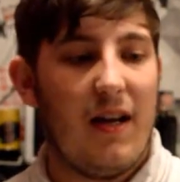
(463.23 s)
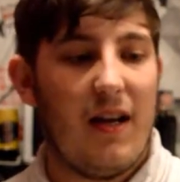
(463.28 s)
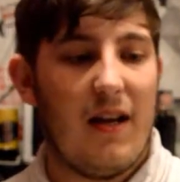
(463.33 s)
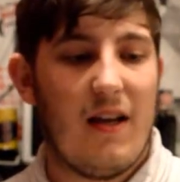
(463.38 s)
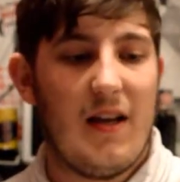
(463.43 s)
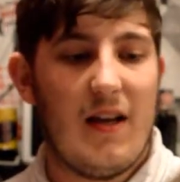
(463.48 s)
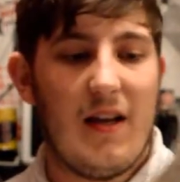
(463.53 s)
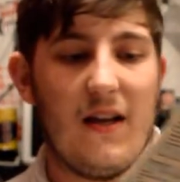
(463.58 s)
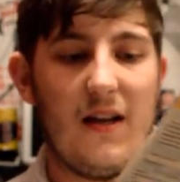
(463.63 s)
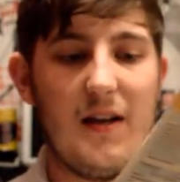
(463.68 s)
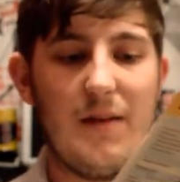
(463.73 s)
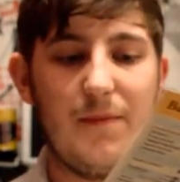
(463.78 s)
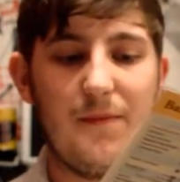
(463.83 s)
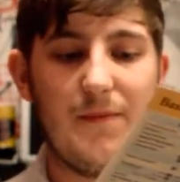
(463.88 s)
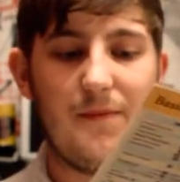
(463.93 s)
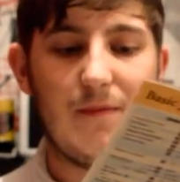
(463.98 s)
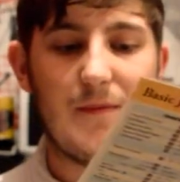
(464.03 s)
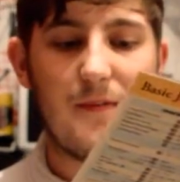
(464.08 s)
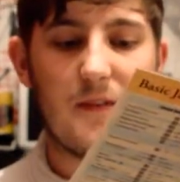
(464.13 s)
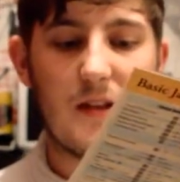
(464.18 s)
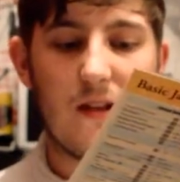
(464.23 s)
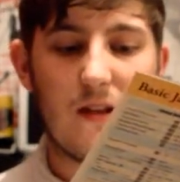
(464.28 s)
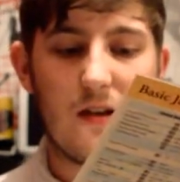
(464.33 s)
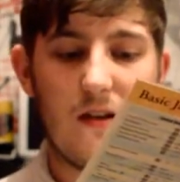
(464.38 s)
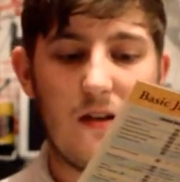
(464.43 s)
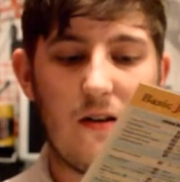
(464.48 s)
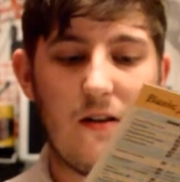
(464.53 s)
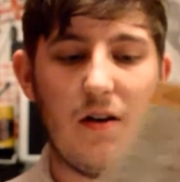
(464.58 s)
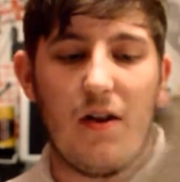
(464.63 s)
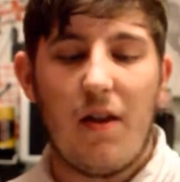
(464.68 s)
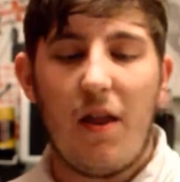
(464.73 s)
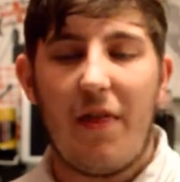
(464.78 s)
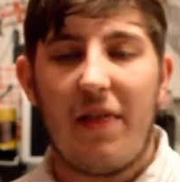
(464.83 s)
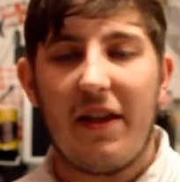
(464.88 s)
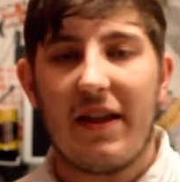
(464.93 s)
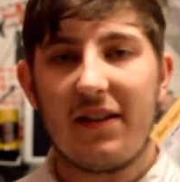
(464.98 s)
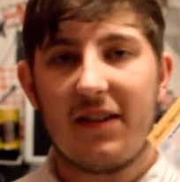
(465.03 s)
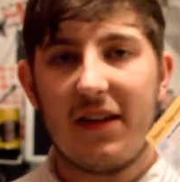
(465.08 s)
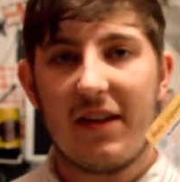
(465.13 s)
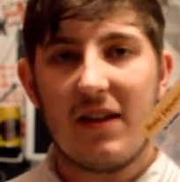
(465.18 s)
other
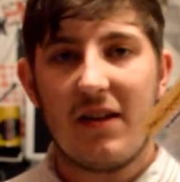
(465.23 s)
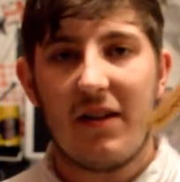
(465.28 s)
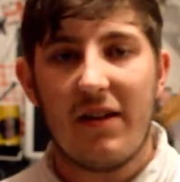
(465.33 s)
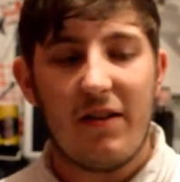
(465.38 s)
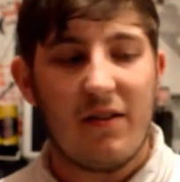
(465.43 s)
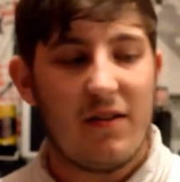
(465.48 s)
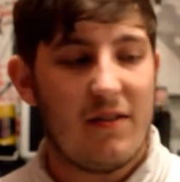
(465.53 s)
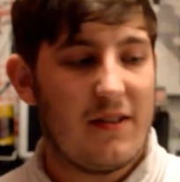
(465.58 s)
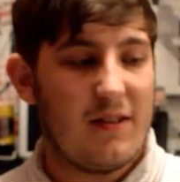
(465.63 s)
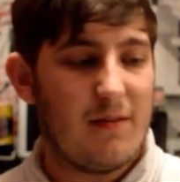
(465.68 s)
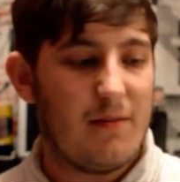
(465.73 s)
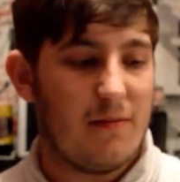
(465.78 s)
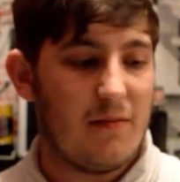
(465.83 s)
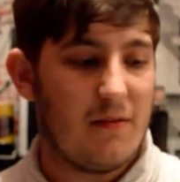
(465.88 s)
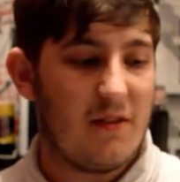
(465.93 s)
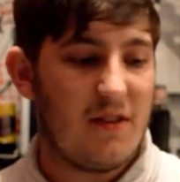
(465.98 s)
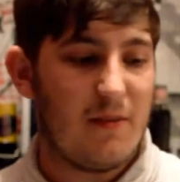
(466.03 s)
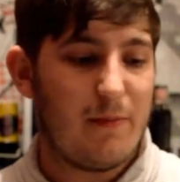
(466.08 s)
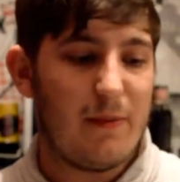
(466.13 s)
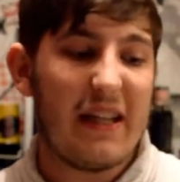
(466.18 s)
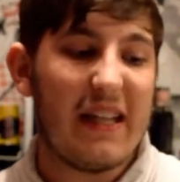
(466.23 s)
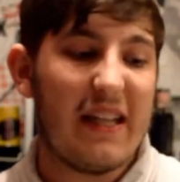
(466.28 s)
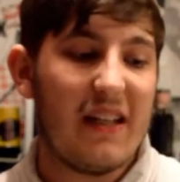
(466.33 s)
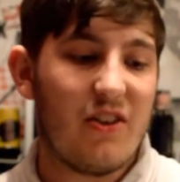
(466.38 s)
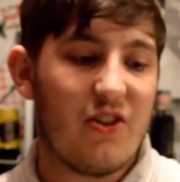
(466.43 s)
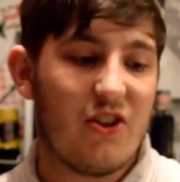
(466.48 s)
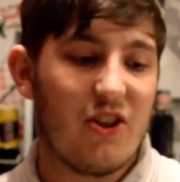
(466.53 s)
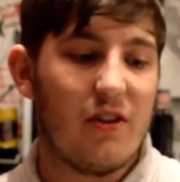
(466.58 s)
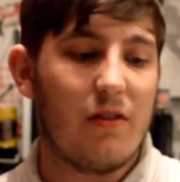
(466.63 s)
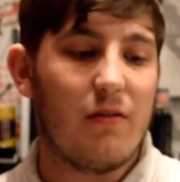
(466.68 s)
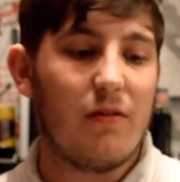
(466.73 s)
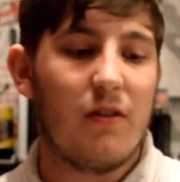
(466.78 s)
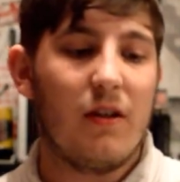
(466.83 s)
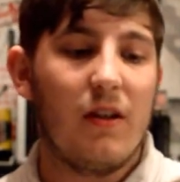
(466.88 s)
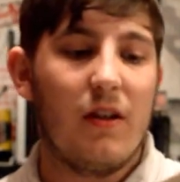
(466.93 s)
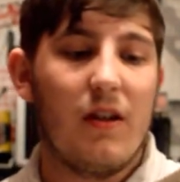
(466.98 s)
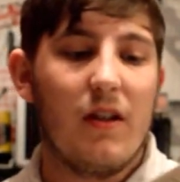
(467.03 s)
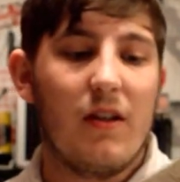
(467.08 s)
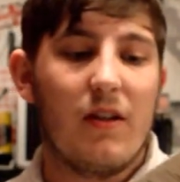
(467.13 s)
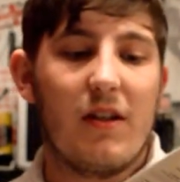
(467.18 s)
things that you use in speech and
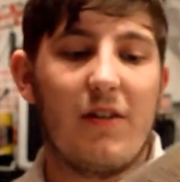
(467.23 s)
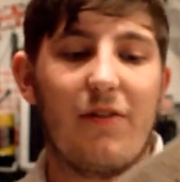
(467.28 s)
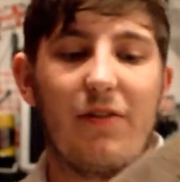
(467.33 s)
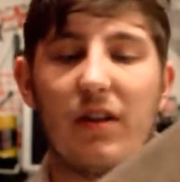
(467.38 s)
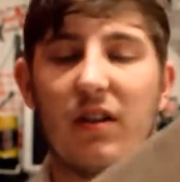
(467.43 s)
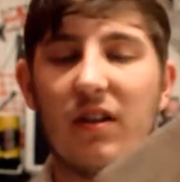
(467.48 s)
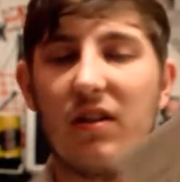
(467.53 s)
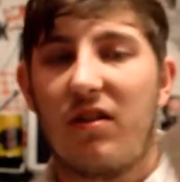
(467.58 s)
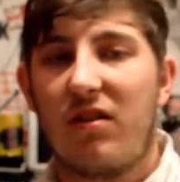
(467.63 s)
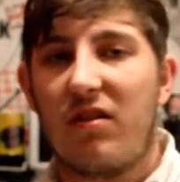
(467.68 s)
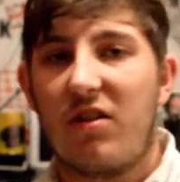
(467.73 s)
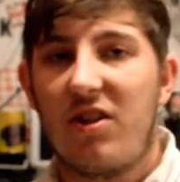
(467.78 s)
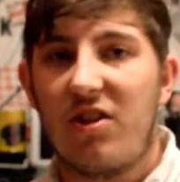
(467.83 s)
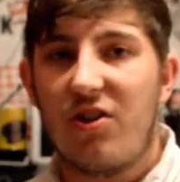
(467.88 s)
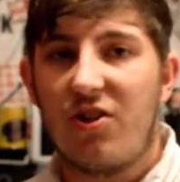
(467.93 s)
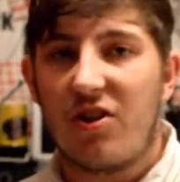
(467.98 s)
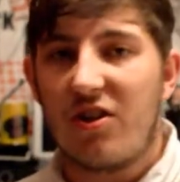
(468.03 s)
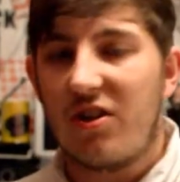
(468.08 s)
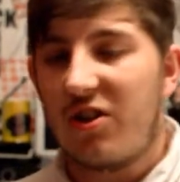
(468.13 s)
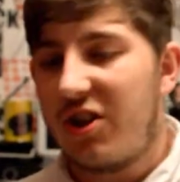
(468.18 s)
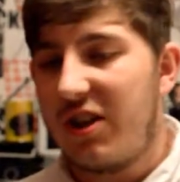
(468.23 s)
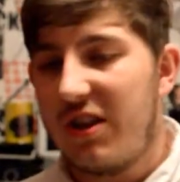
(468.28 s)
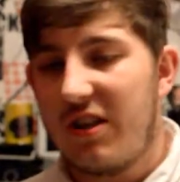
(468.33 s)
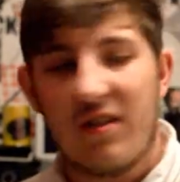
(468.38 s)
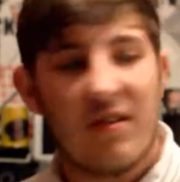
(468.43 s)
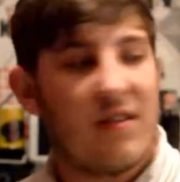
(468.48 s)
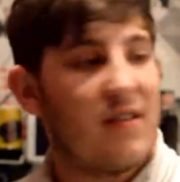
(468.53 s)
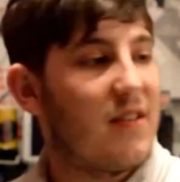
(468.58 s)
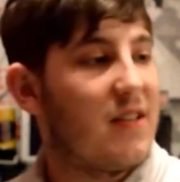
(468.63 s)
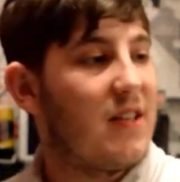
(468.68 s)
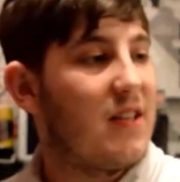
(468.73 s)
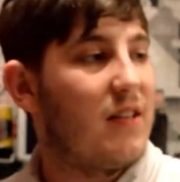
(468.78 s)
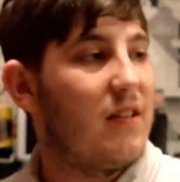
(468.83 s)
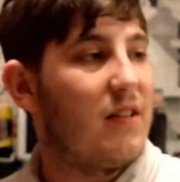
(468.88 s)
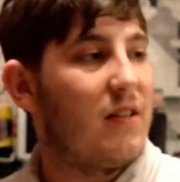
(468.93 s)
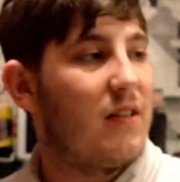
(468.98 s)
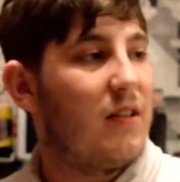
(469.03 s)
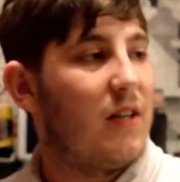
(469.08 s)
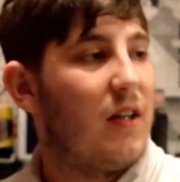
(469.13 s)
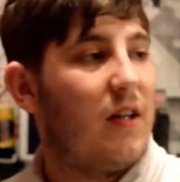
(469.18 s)
different conjunctions
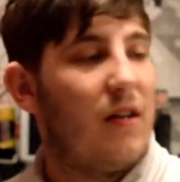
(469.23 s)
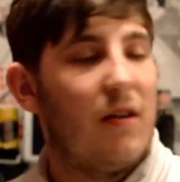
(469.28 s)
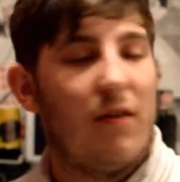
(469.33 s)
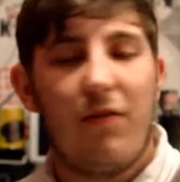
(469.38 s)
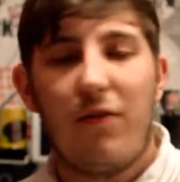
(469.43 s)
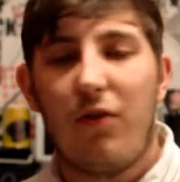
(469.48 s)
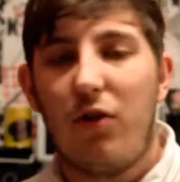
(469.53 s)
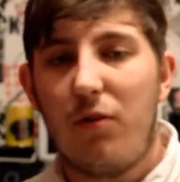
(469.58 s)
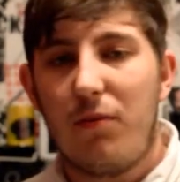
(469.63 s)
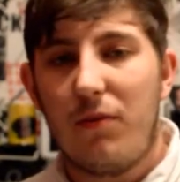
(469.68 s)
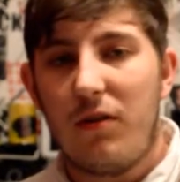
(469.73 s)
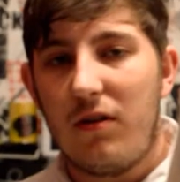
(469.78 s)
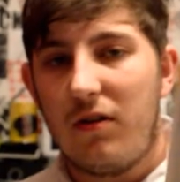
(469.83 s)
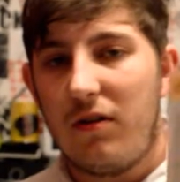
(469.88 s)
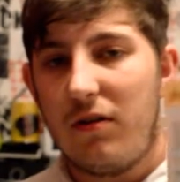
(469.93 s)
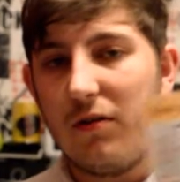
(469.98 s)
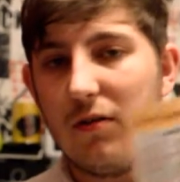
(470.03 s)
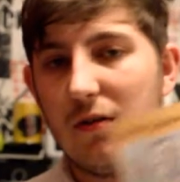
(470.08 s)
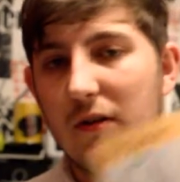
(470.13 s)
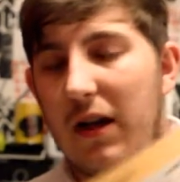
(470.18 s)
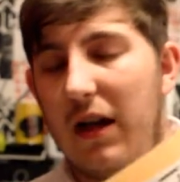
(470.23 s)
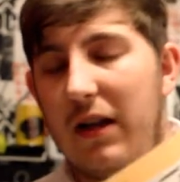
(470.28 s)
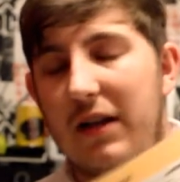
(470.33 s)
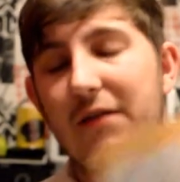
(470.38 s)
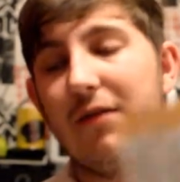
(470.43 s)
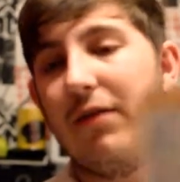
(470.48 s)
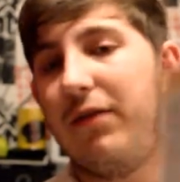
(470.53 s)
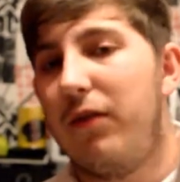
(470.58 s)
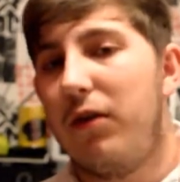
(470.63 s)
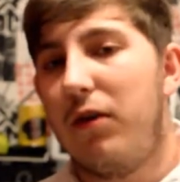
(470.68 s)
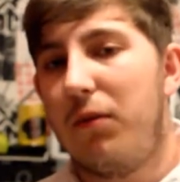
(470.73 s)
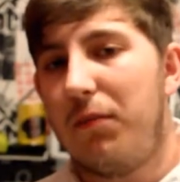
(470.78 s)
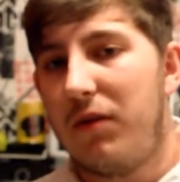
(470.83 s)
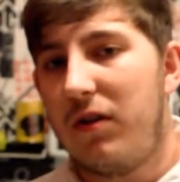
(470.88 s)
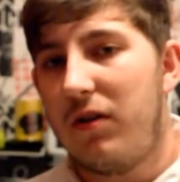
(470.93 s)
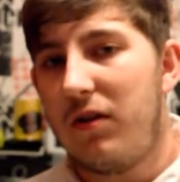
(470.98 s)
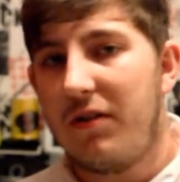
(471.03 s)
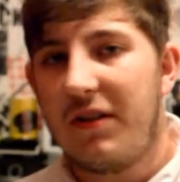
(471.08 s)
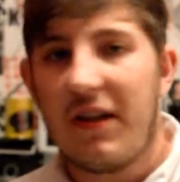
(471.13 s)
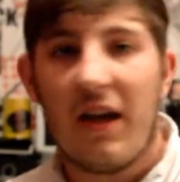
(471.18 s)
and formal and
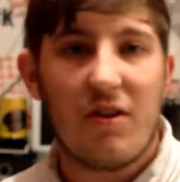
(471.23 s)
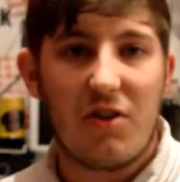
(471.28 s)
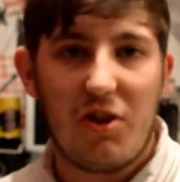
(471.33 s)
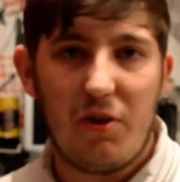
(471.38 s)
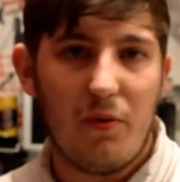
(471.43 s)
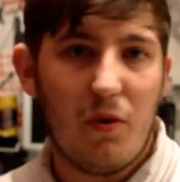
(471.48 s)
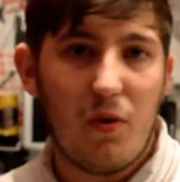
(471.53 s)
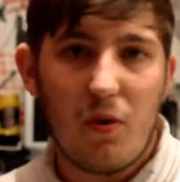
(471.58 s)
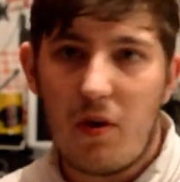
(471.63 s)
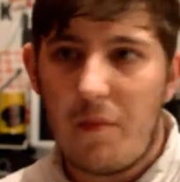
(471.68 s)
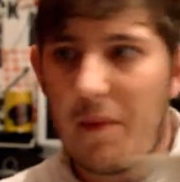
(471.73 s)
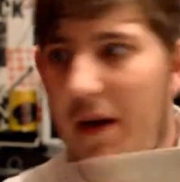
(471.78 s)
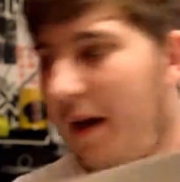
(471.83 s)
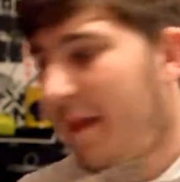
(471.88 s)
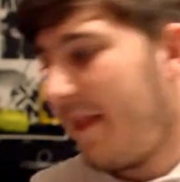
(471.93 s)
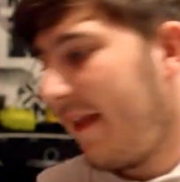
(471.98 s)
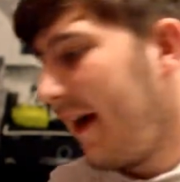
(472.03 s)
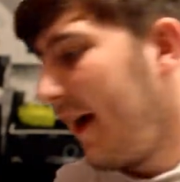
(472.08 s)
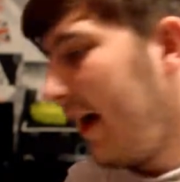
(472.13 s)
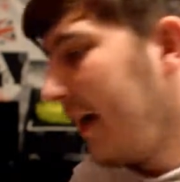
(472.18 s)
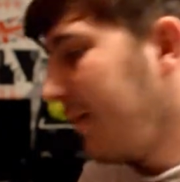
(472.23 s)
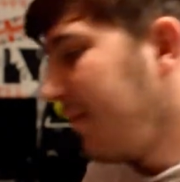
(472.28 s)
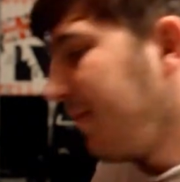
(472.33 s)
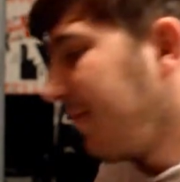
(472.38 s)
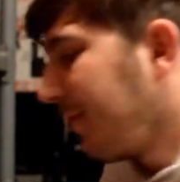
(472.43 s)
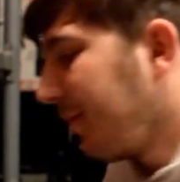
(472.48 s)
informal, tells you all about that.